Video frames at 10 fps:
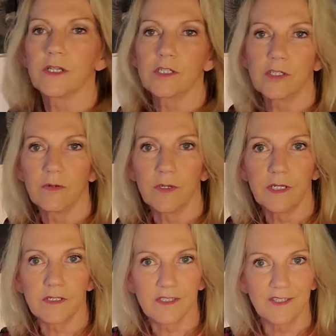do
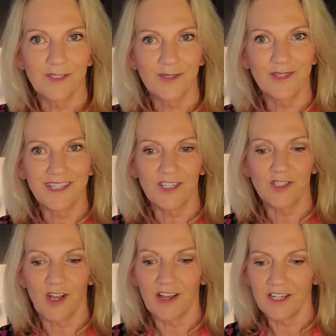is do the
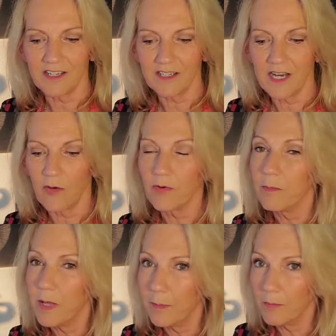exotic. Now
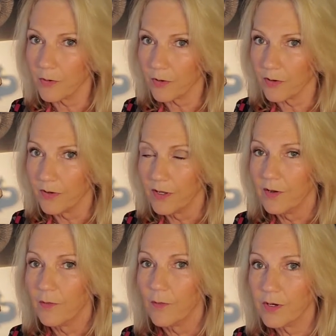remember,
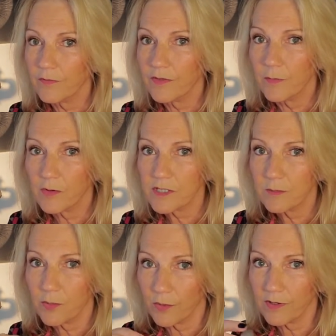one of the most
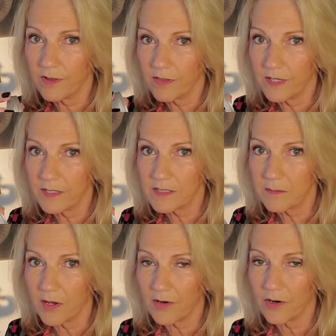important things
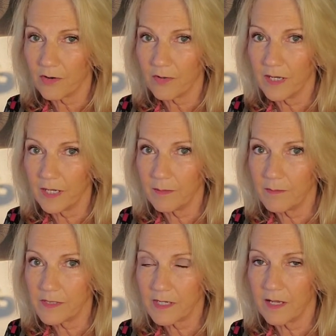about our
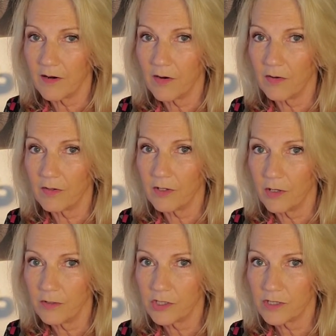creams and our
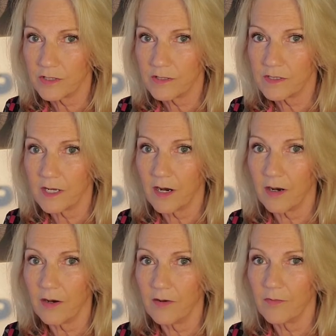lotions and
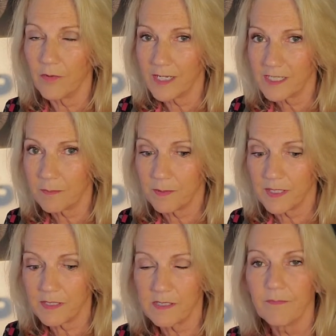our
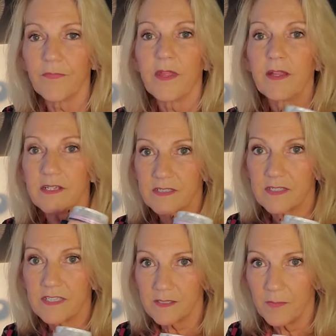recipes is the
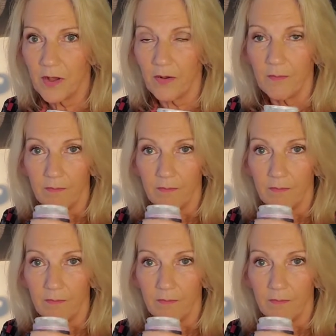smell.